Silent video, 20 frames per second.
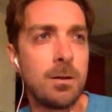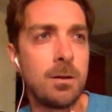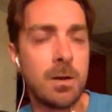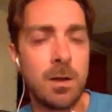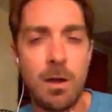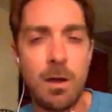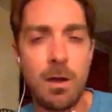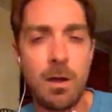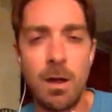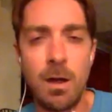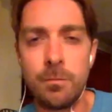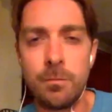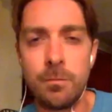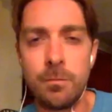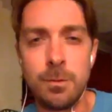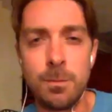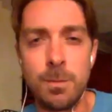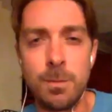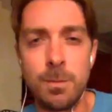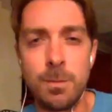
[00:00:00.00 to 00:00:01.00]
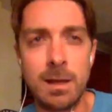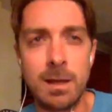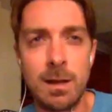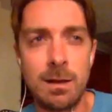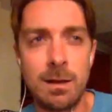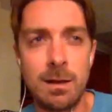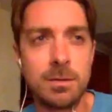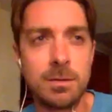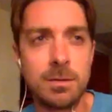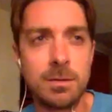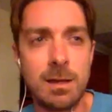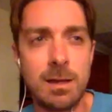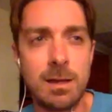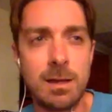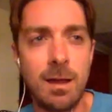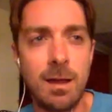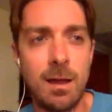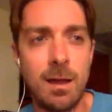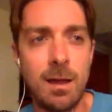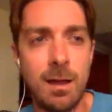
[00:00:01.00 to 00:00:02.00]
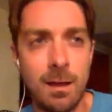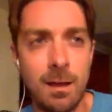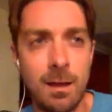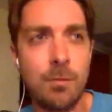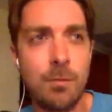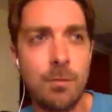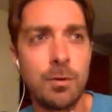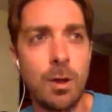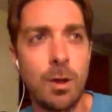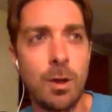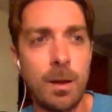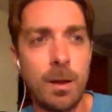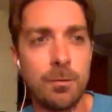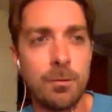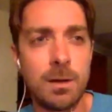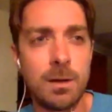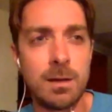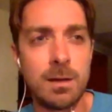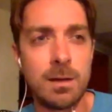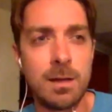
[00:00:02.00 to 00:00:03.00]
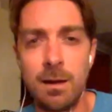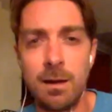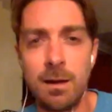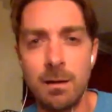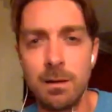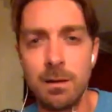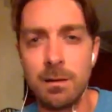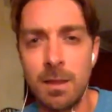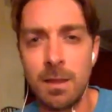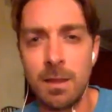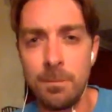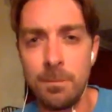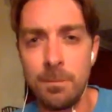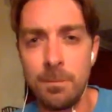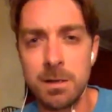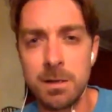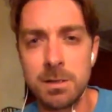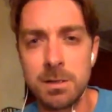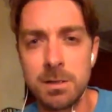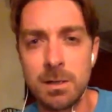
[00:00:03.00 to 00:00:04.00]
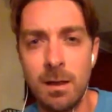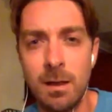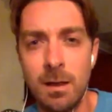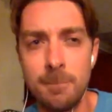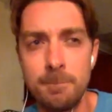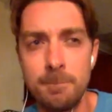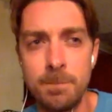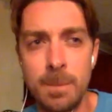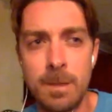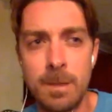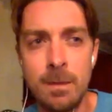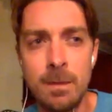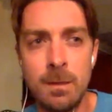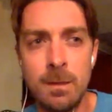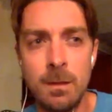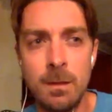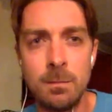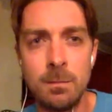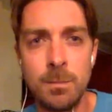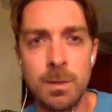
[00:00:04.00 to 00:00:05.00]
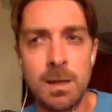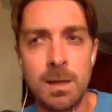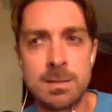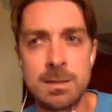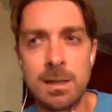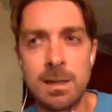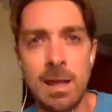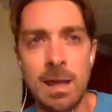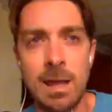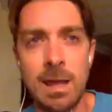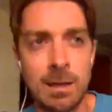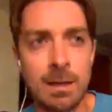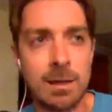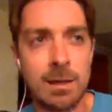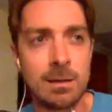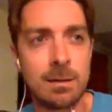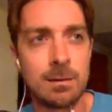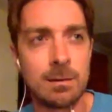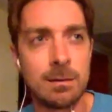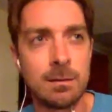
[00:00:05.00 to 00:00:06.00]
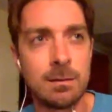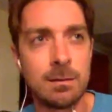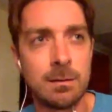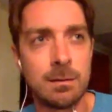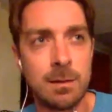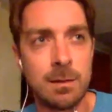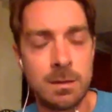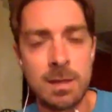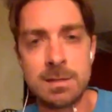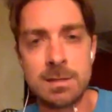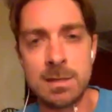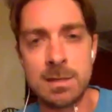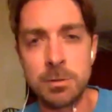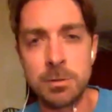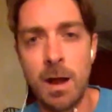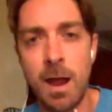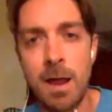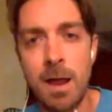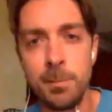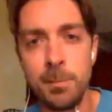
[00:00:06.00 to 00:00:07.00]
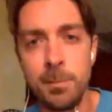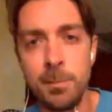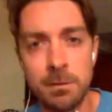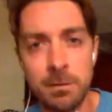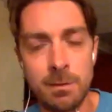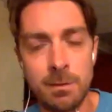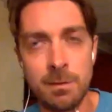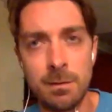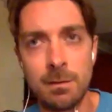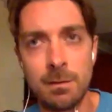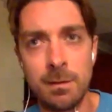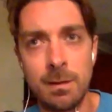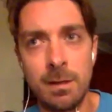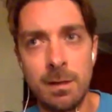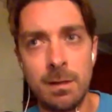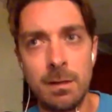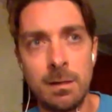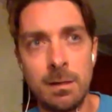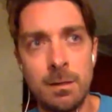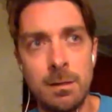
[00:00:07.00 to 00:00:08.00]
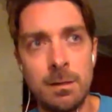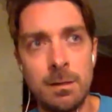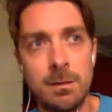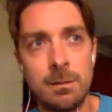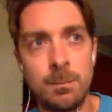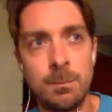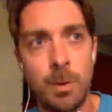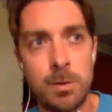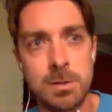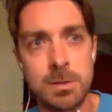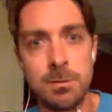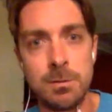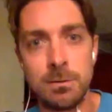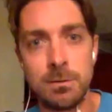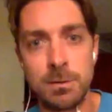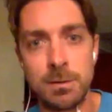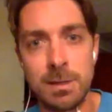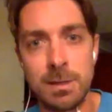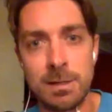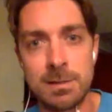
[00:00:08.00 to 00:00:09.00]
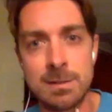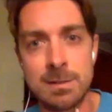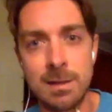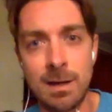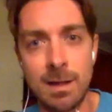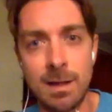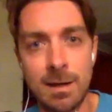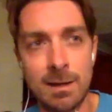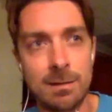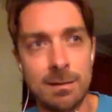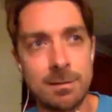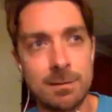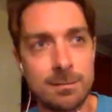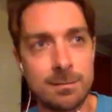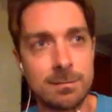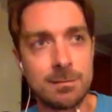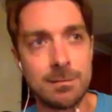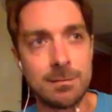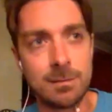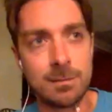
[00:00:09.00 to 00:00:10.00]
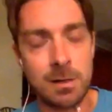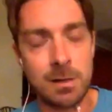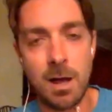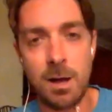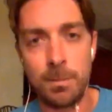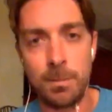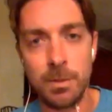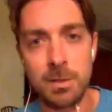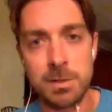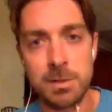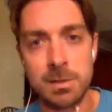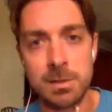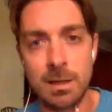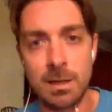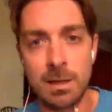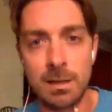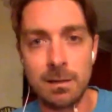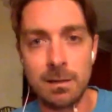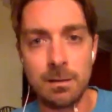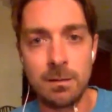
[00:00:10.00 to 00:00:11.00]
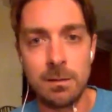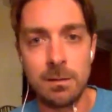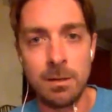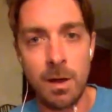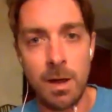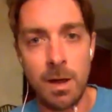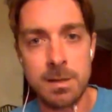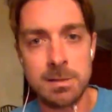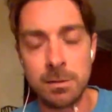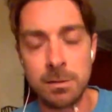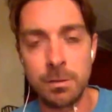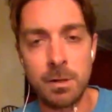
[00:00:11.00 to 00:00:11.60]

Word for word: I don't know how I would feel about that. I don't think I would hope I wouldn't care that much, because again, like, the things that drive me are the personal things that I accomplish that, you know, I